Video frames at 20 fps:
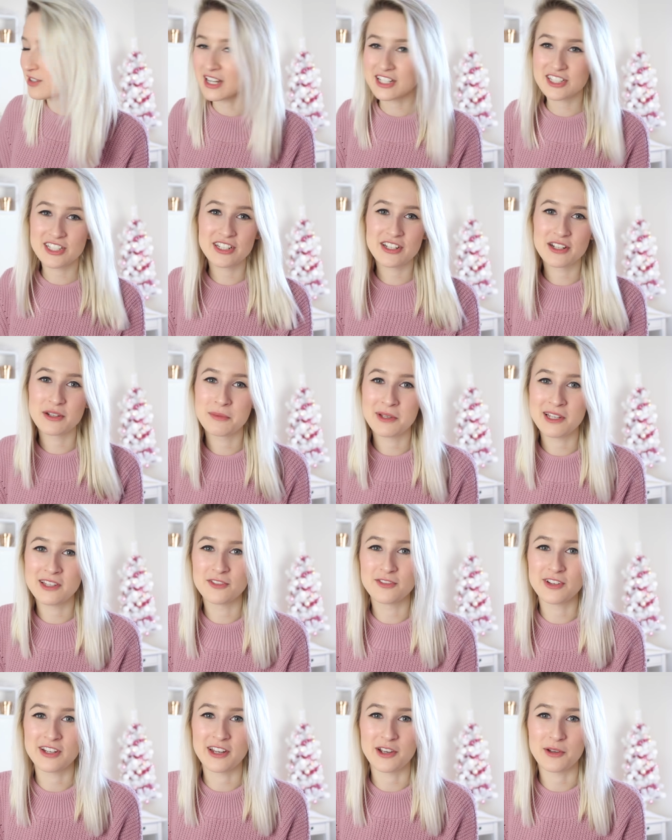not actually going to be
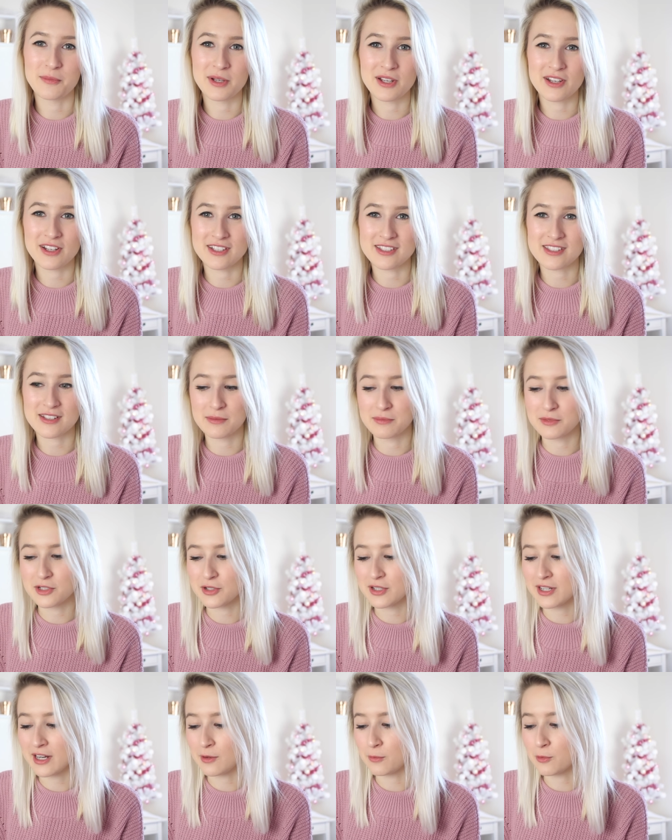in the video because I'm
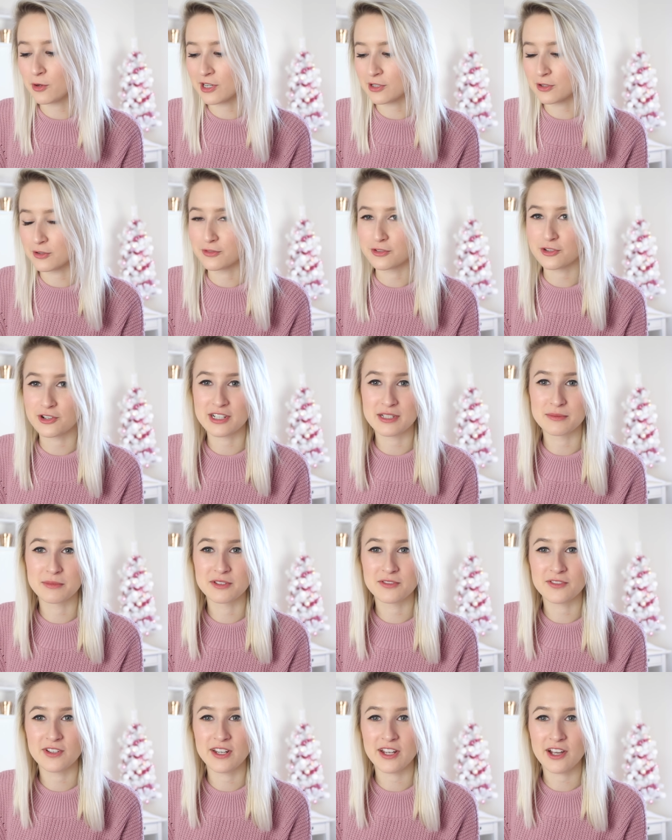doing a what I got for
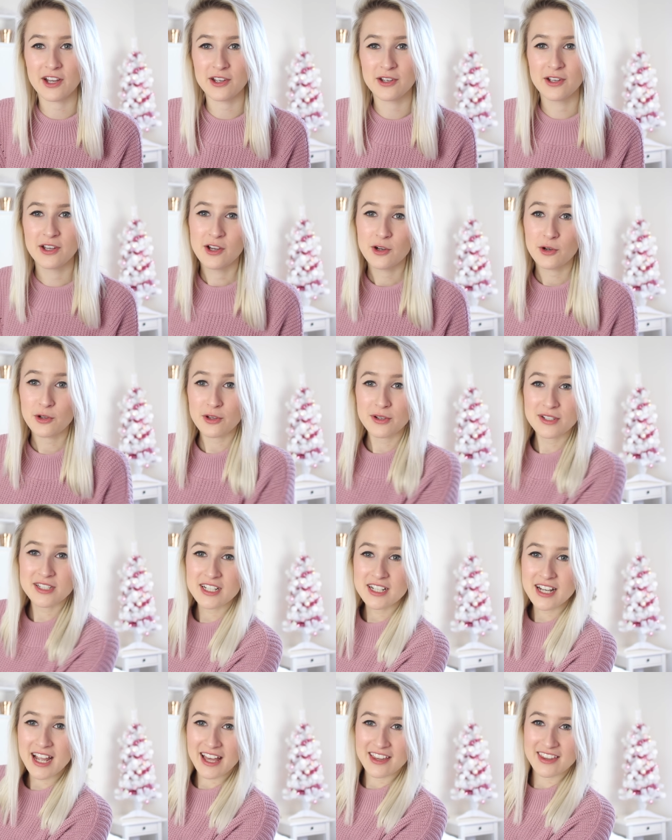Christmas video. Although I
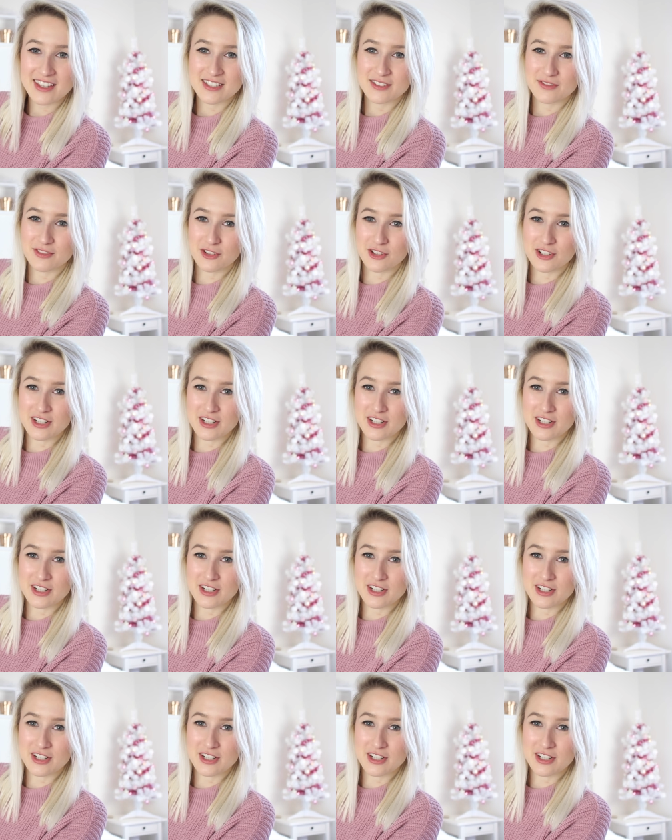did get this for